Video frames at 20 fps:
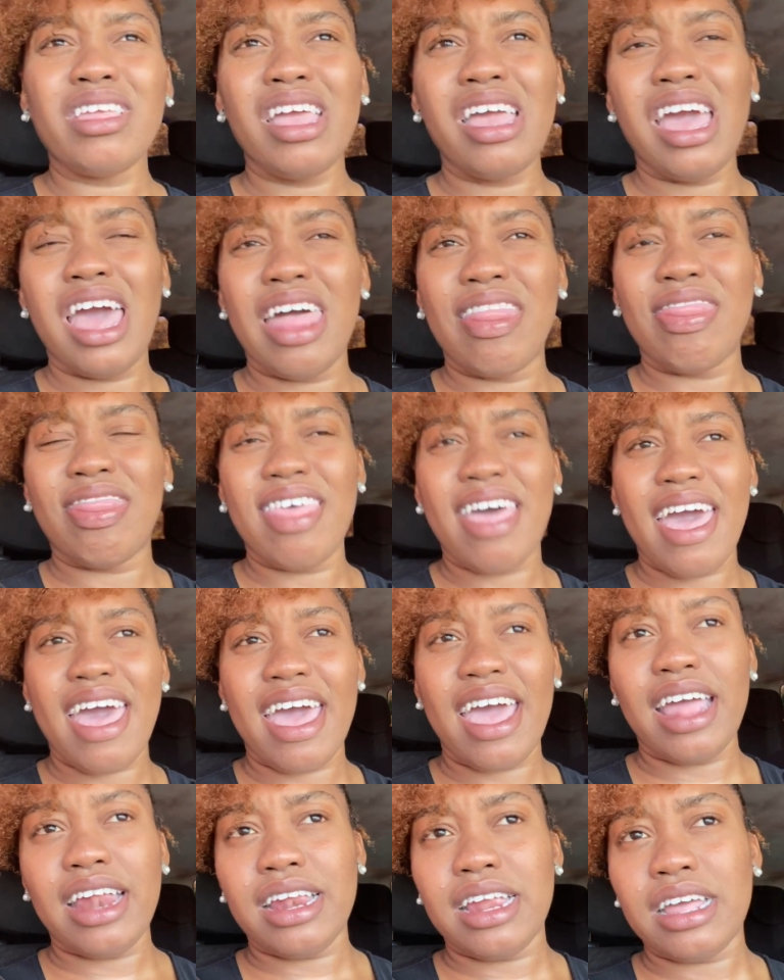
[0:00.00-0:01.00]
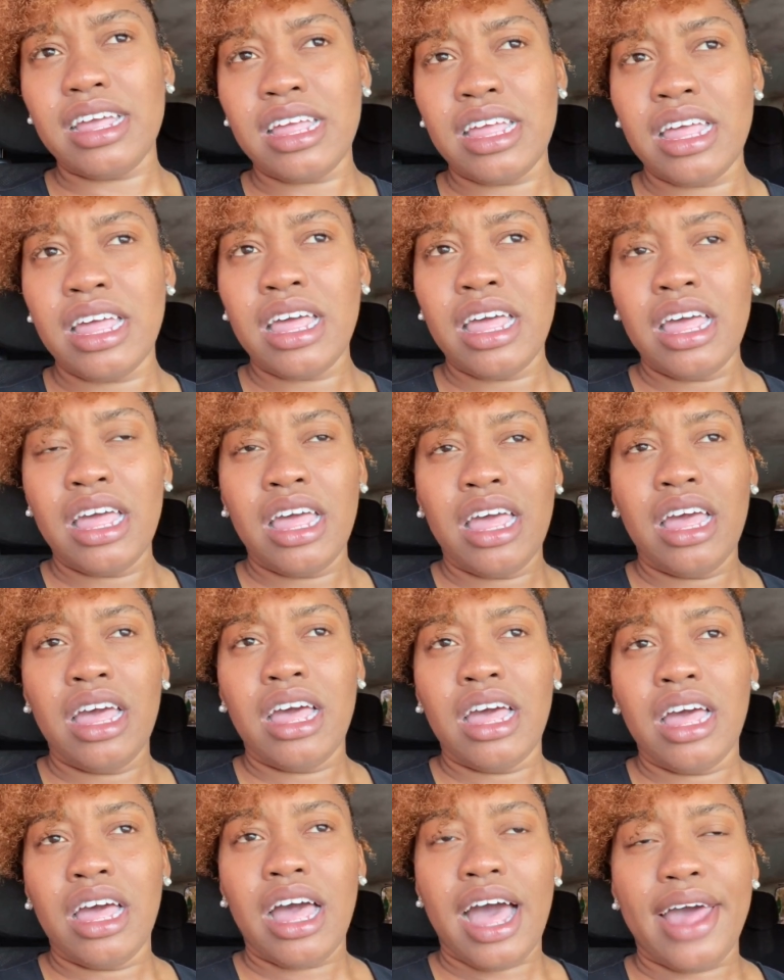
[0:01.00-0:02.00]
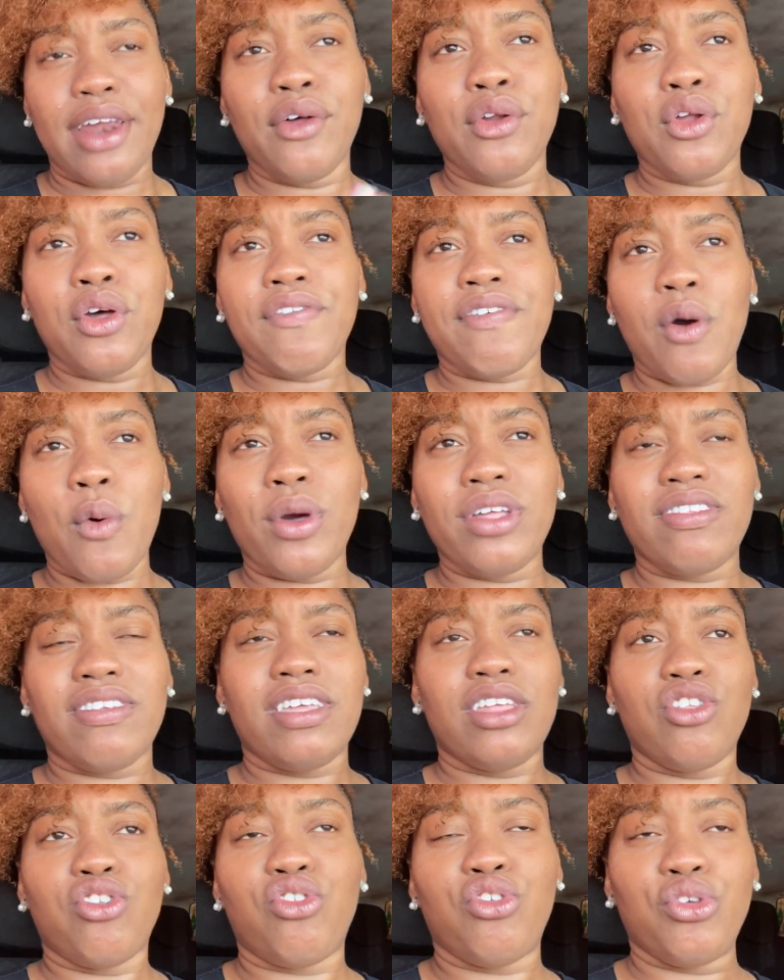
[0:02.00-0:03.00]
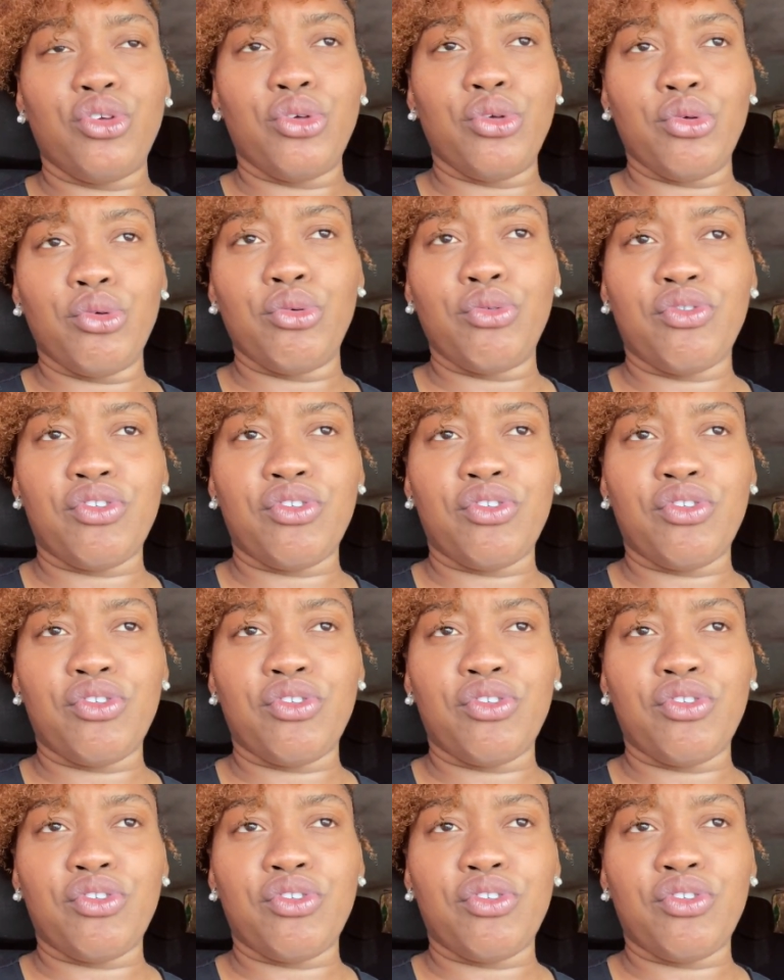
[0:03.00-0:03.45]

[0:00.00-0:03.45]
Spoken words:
And then I don't know if I went into